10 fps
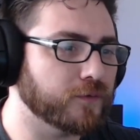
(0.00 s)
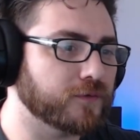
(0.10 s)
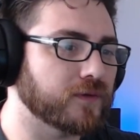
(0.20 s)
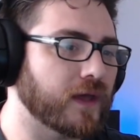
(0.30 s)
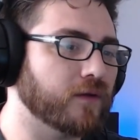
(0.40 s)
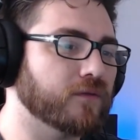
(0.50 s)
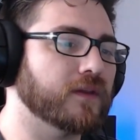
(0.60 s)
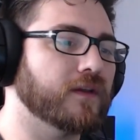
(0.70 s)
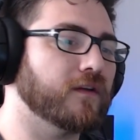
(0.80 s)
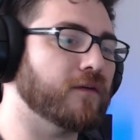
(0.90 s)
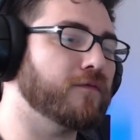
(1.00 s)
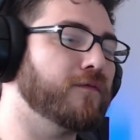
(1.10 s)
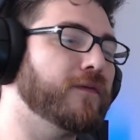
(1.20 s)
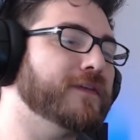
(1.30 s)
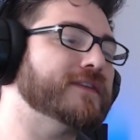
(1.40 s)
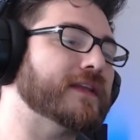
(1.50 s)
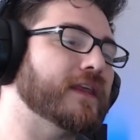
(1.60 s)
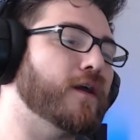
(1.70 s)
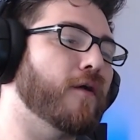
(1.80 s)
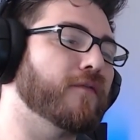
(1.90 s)
So not only could it
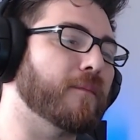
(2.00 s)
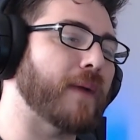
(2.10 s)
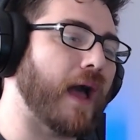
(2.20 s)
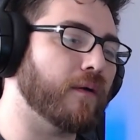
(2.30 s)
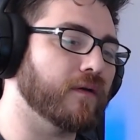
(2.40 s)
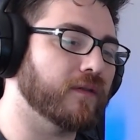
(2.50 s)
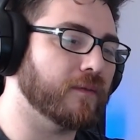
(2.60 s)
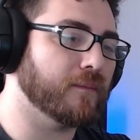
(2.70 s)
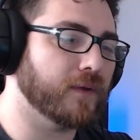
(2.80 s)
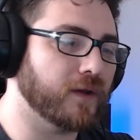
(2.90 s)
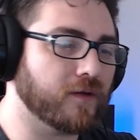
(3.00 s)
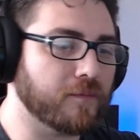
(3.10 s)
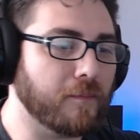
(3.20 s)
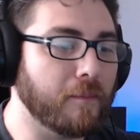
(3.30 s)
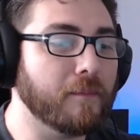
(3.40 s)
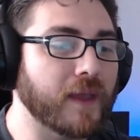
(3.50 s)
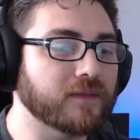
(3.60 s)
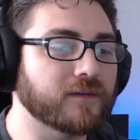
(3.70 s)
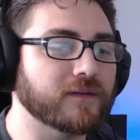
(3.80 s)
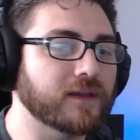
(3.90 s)
physically overpower them, but it could
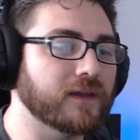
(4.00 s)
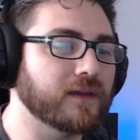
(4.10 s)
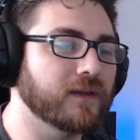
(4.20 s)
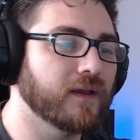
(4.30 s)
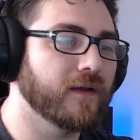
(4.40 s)
mentally